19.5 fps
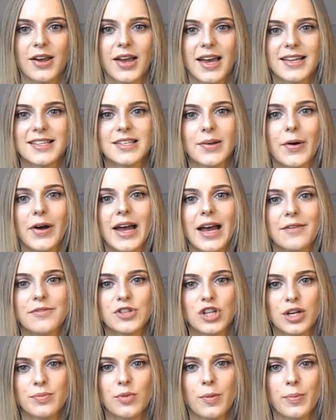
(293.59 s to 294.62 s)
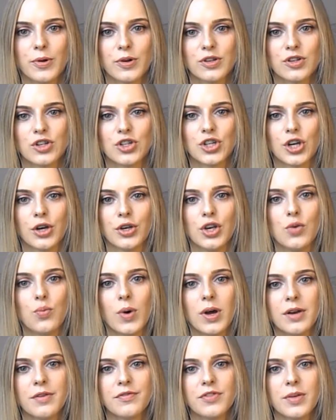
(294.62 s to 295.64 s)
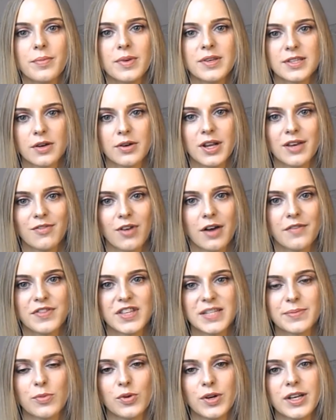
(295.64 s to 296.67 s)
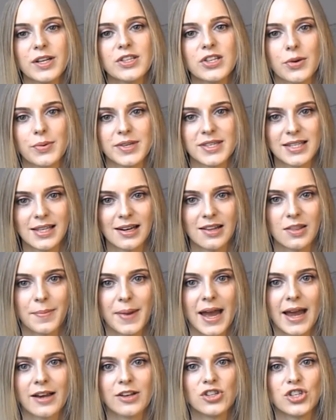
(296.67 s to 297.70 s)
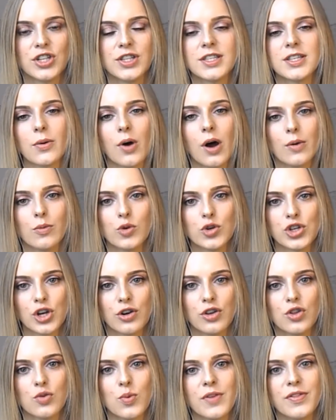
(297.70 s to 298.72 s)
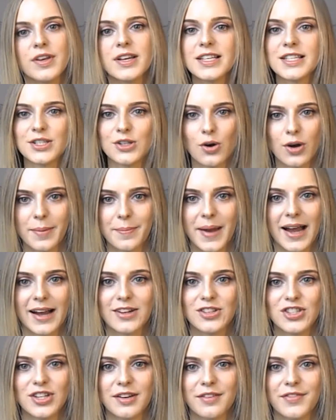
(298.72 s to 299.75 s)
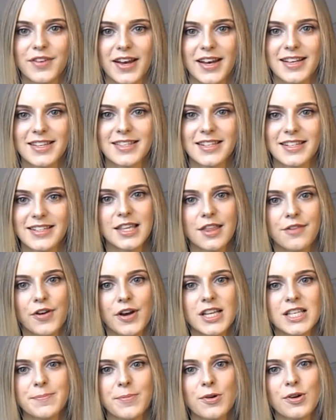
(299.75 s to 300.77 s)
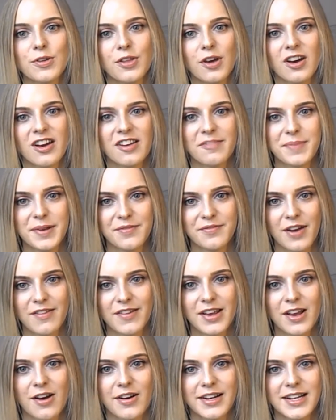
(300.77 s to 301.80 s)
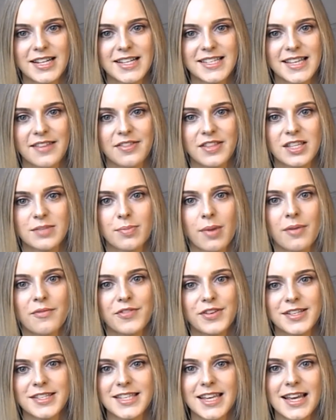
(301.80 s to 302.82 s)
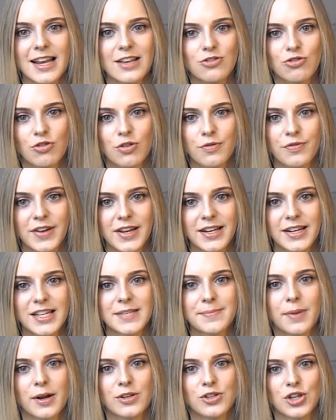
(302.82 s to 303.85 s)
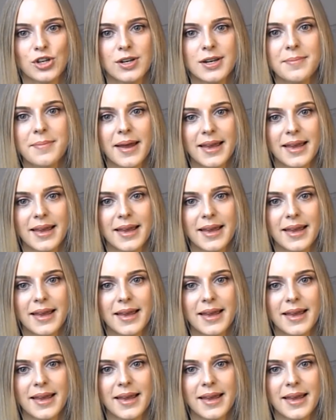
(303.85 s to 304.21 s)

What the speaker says: Okay, so I have two more books to show you. One of them has only arrived this morning, so it's still in the packaging, so I will show you the one that is not in packaging first. So the first book that I have been very kindly sent this month is The Electrical Venus by Julie